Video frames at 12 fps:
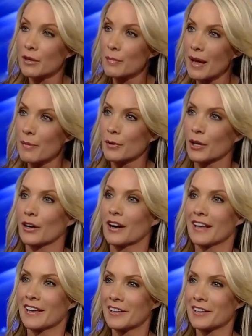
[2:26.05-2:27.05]
And remember,
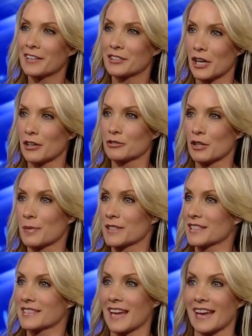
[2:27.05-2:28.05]
Donald Trump has
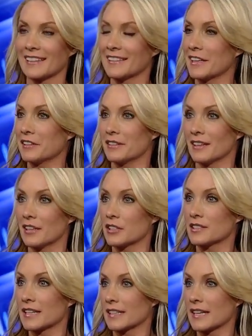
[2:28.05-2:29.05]
decided that
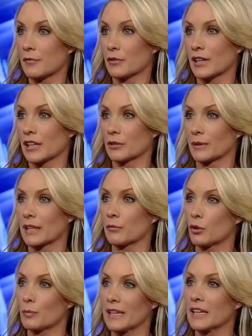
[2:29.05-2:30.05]
his nickname for Hillary
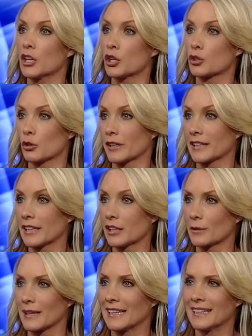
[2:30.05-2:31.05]
will be Crooked
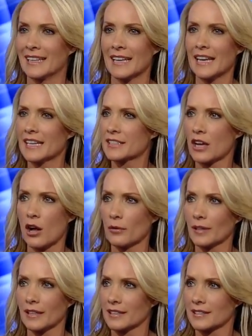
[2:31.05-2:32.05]
Hillary. It's
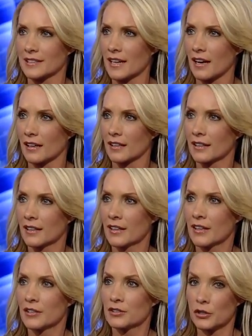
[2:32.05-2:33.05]
already stuck.
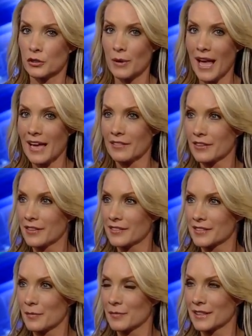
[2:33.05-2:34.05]
So you add
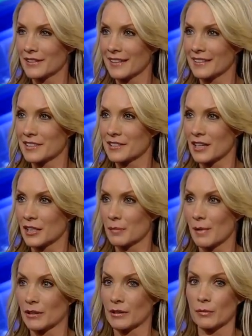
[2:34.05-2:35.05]
something like this
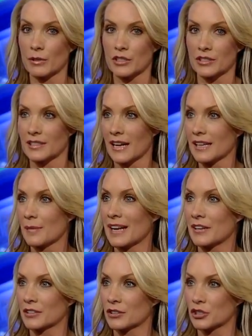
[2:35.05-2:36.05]
documentary, which is not coming
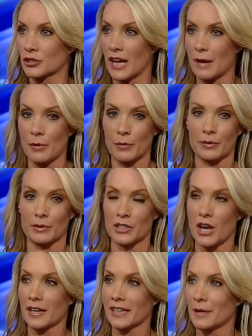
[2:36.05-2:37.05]
out till July, but we're
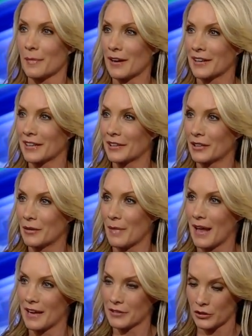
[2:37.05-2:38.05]
talking about it here in
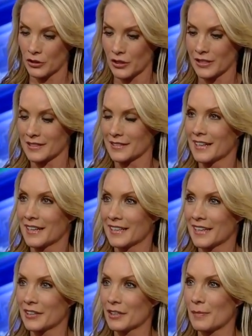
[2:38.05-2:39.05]
May, so you're going to
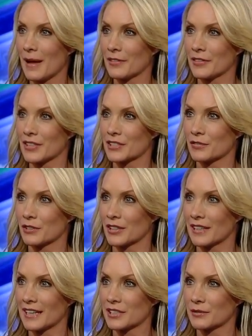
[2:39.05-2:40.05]
hear about this for the
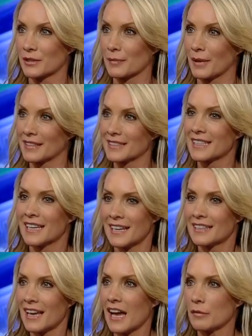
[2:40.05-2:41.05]
next 3 months.
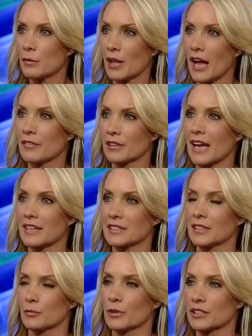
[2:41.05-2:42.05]
Yeah, it will have a
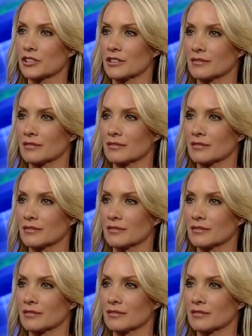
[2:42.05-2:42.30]
lasting impression.